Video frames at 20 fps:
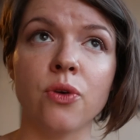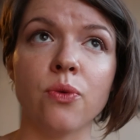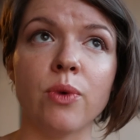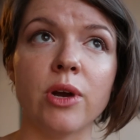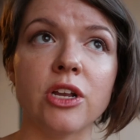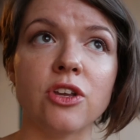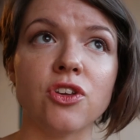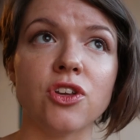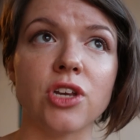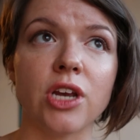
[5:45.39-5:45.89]

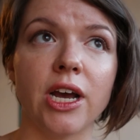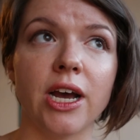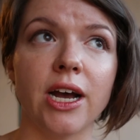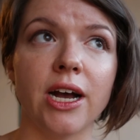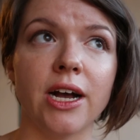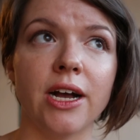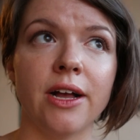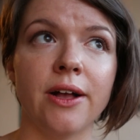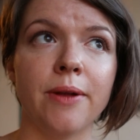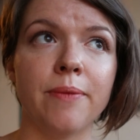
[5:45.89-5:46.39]
which,
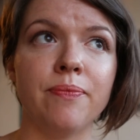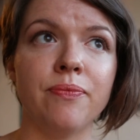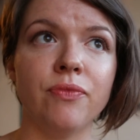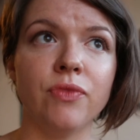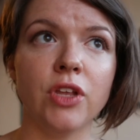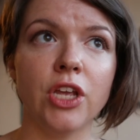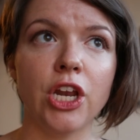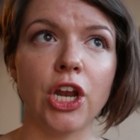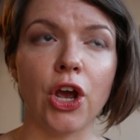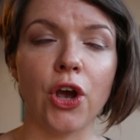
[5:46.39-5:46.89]

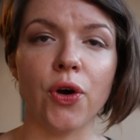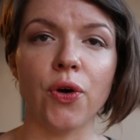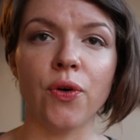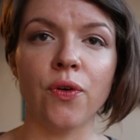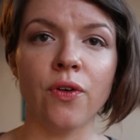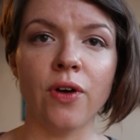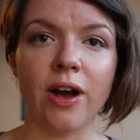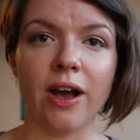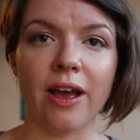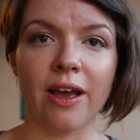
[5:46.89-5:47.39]
you
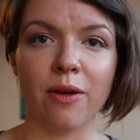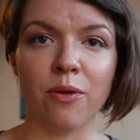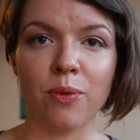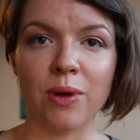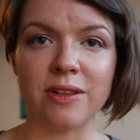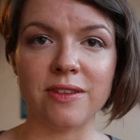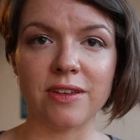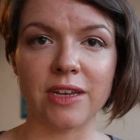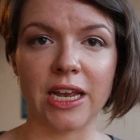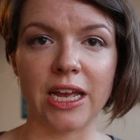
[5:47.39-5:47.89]
know,
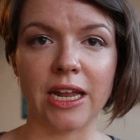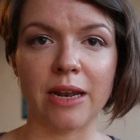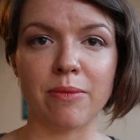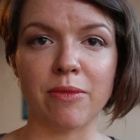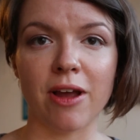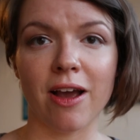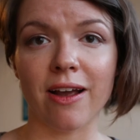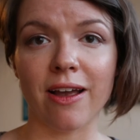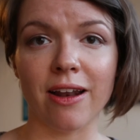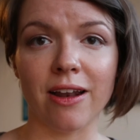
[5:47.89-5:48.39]
once again,
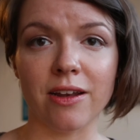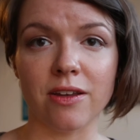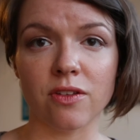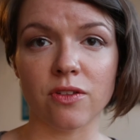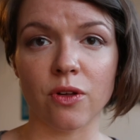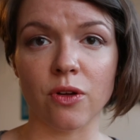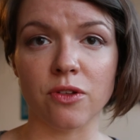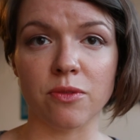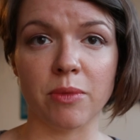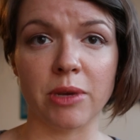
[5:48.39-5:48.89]
I'm not going to
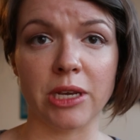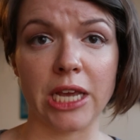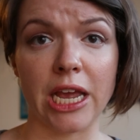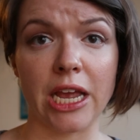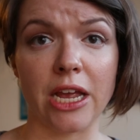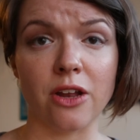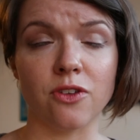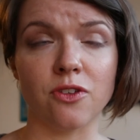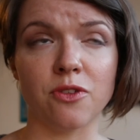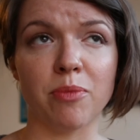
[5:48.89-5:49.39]
disclose my
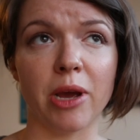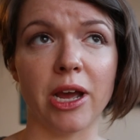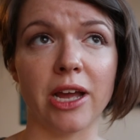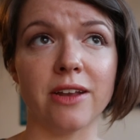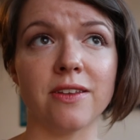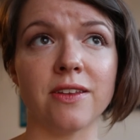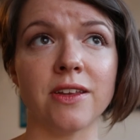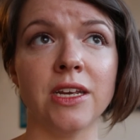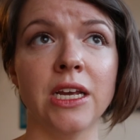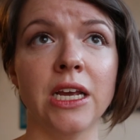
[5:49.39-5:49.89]
age,
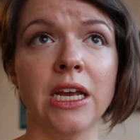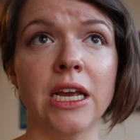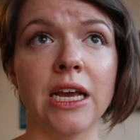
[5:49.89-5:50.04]
but